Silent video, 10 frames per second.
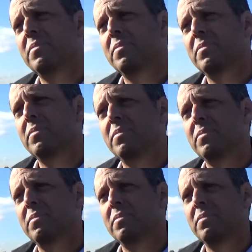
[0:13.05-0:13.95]
Do the
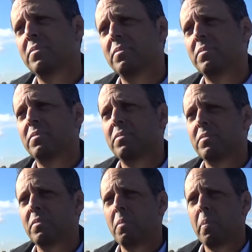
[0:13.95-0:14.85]
owners feel that it
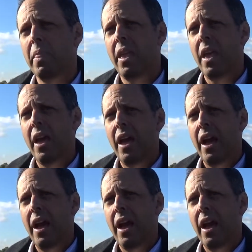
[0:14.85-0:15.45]
eventually would work here?